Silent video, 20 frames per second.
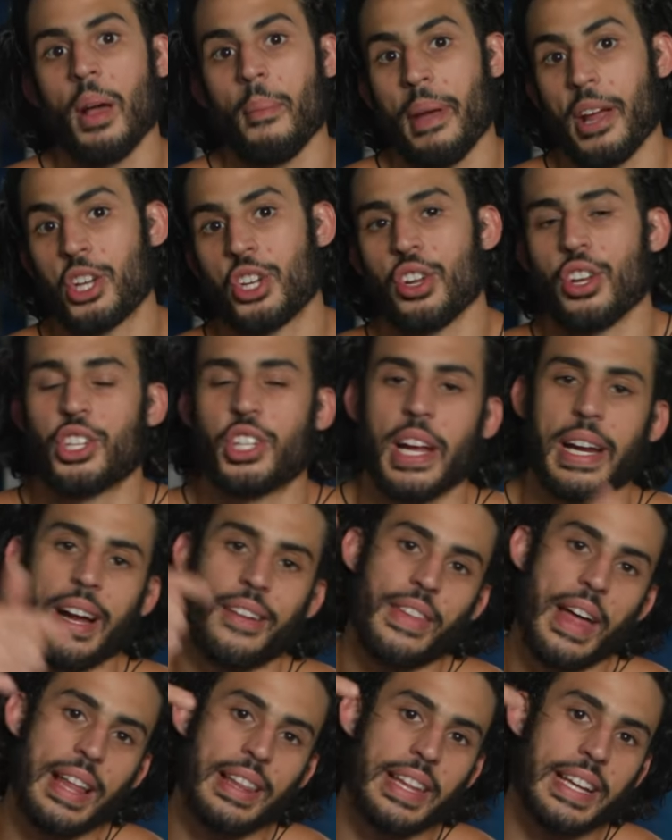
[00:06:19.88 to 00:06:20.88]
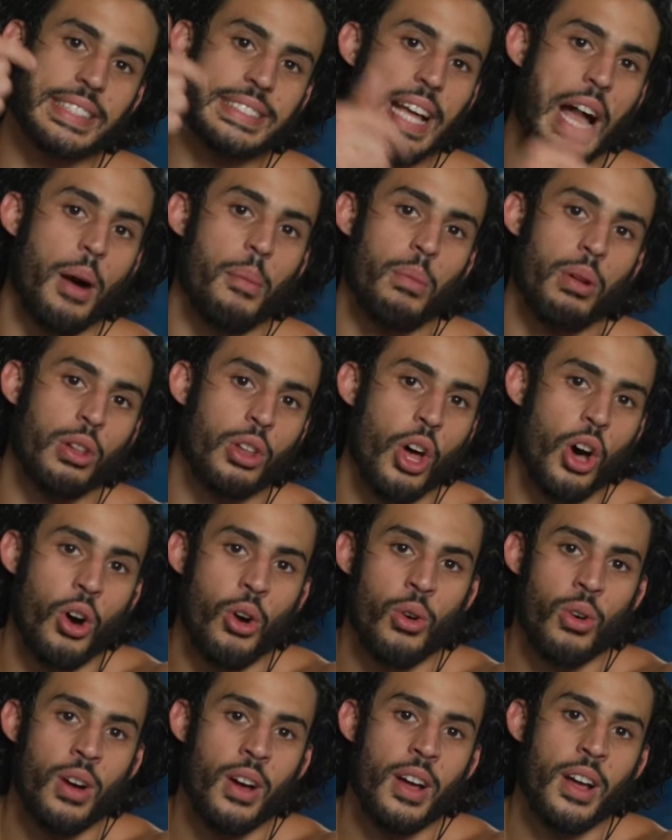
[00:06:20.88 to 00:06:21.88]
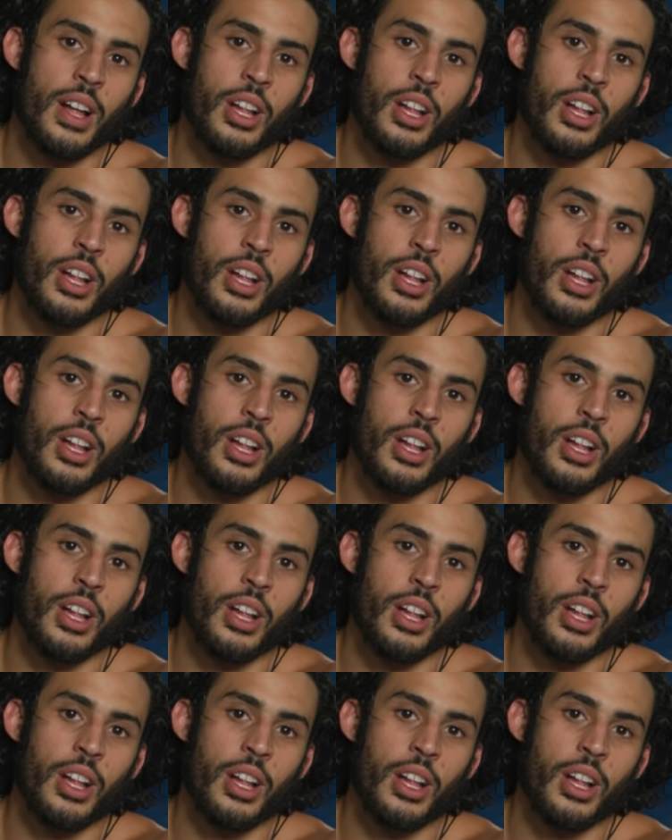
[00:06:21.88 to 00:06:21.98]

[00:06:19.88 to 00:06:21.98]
Make sure you check out that link down below.